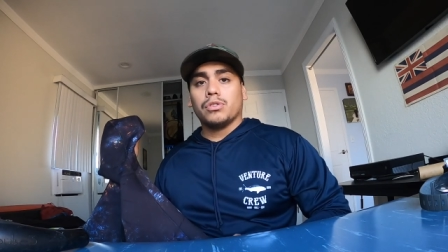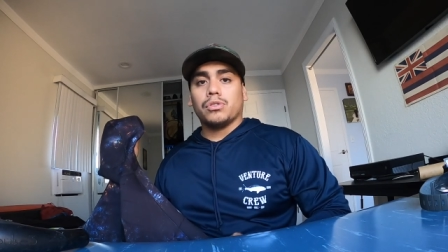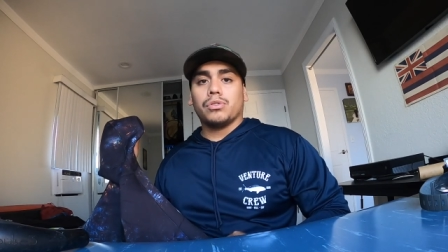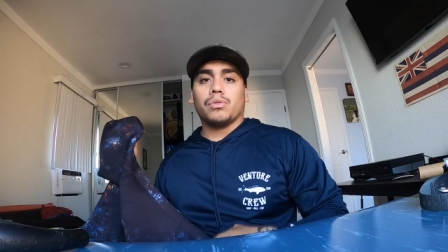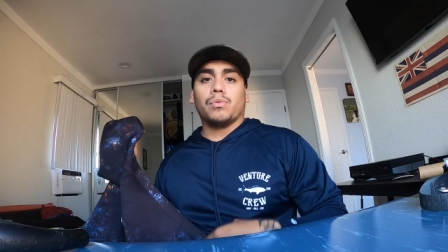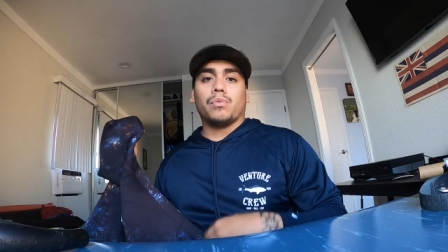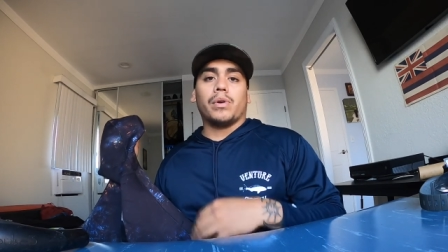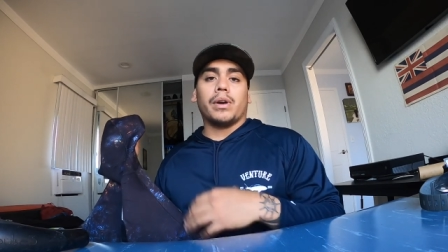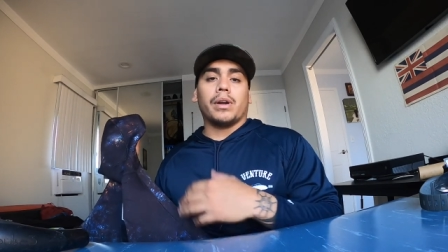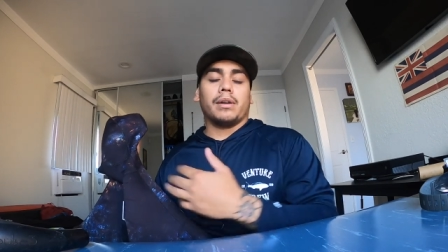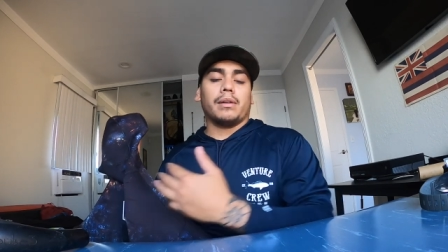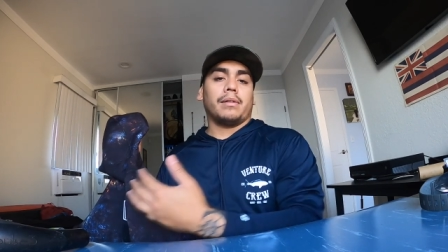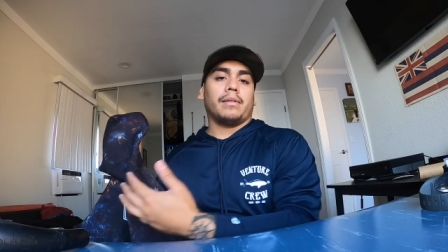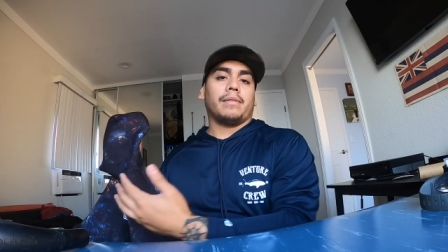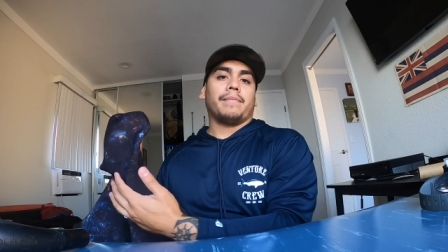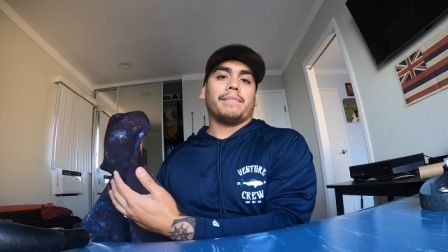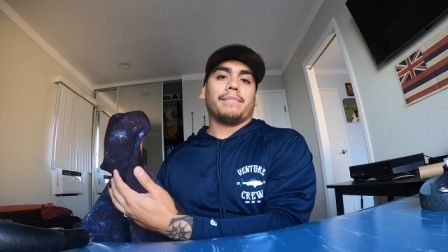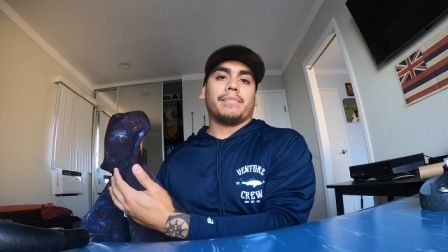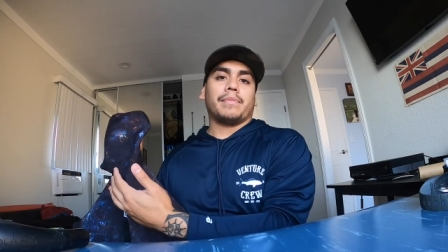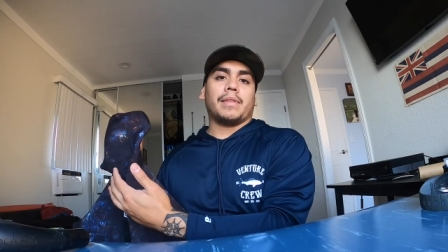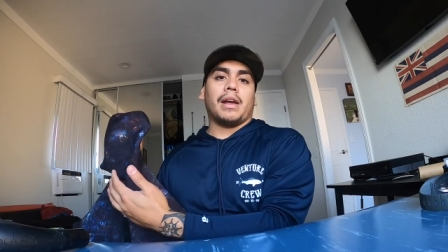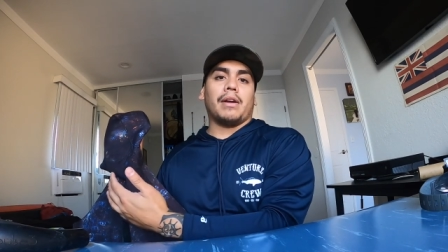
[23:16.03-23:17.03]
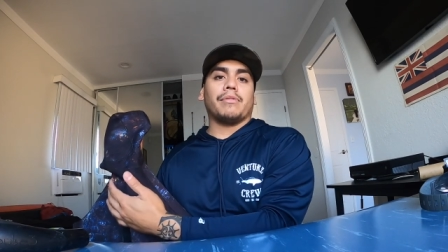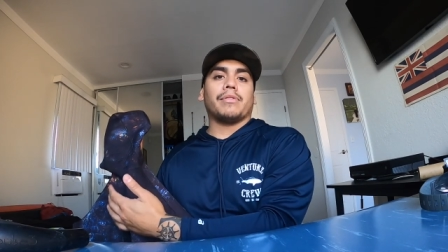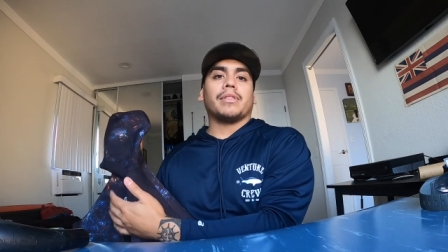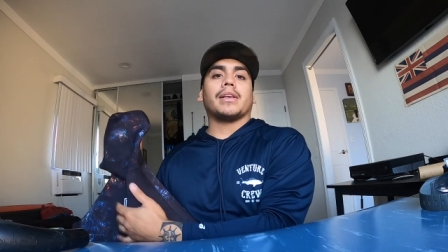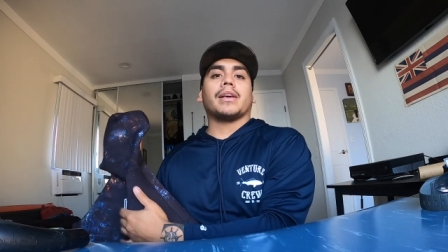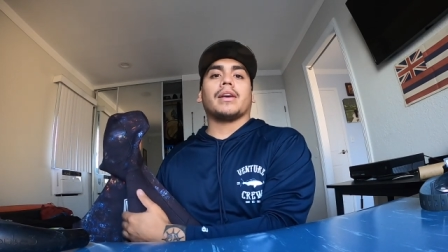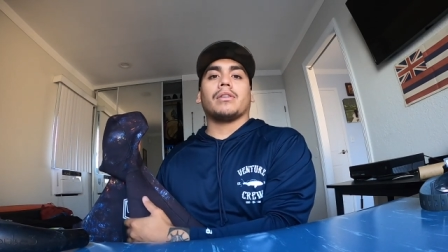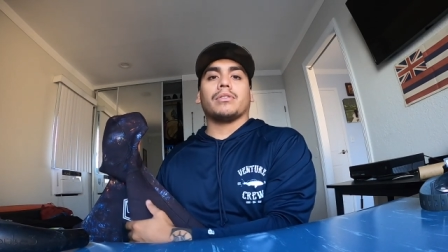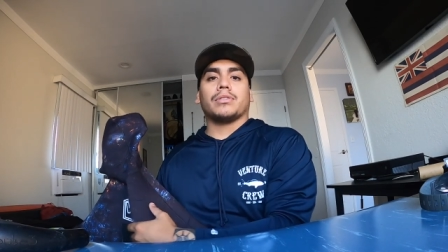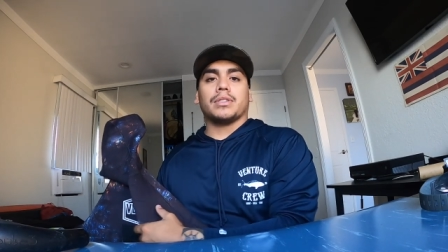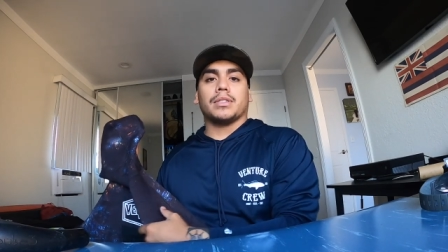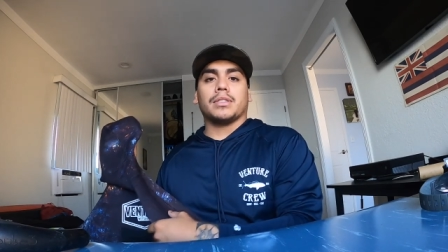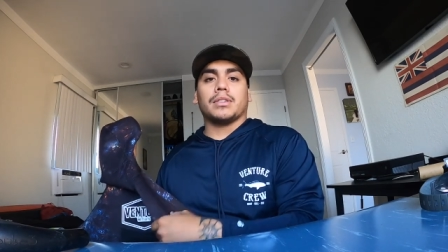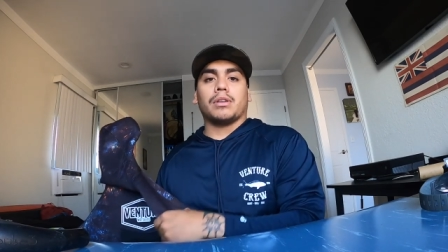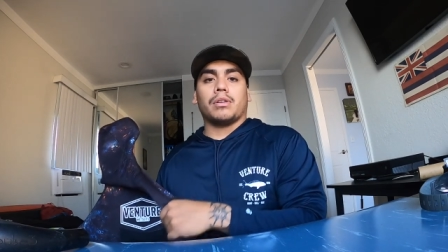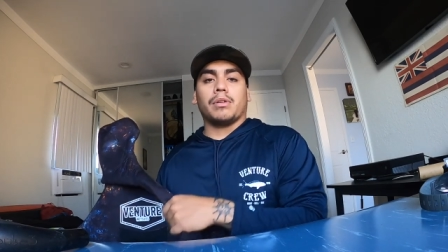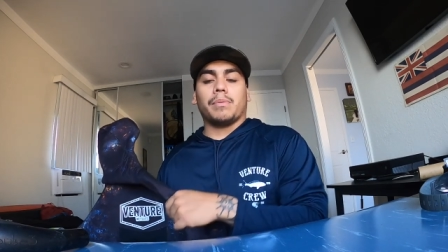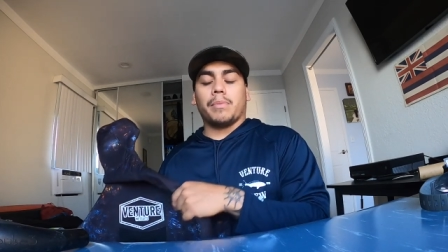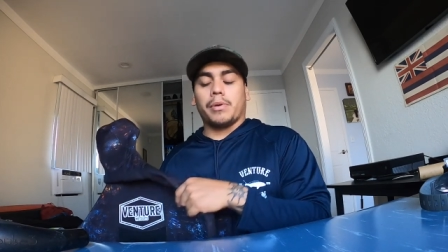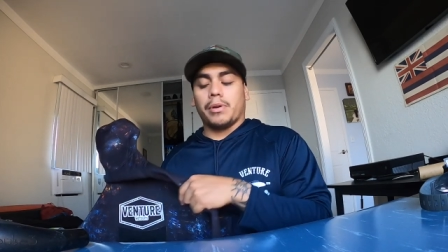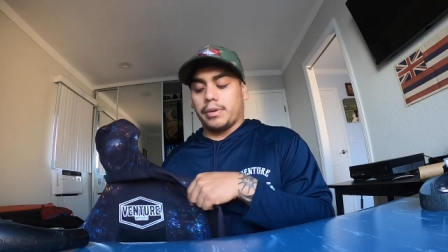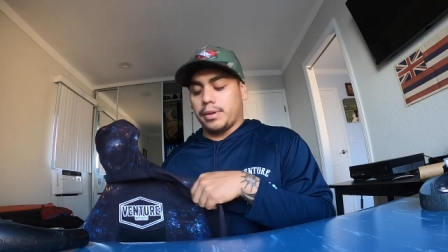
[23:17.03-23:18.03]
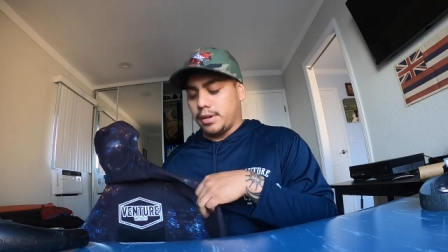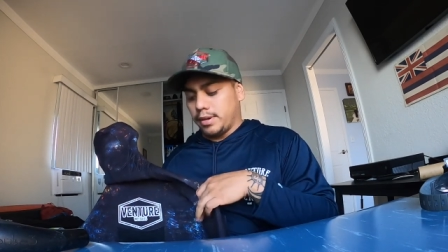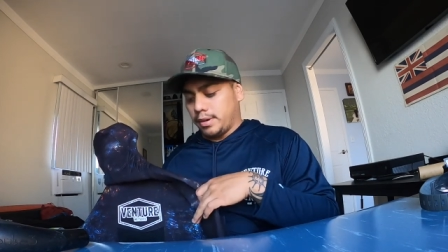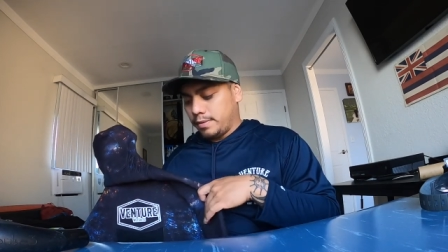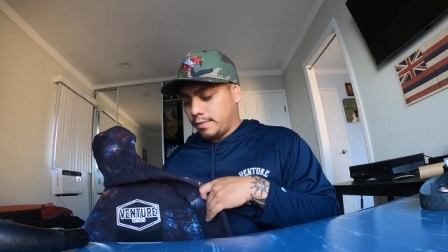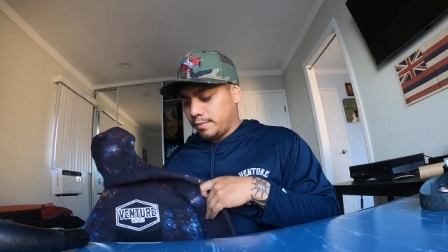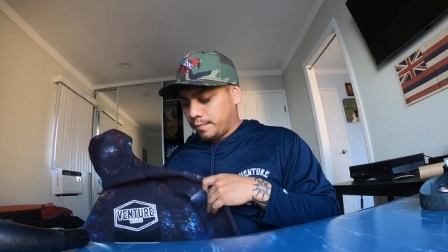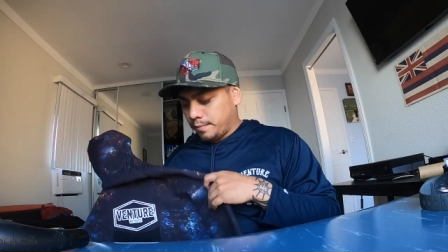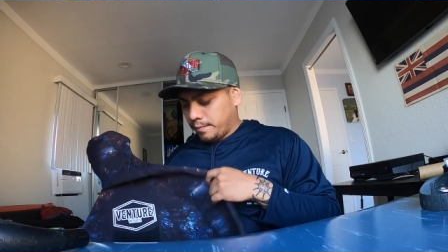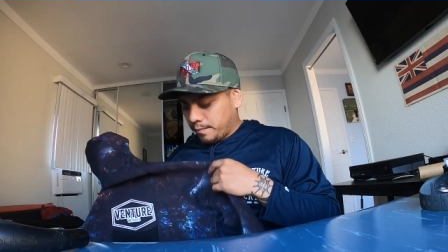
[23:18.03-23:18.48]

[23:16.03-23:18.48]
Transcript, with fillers: to what everything else is on the market.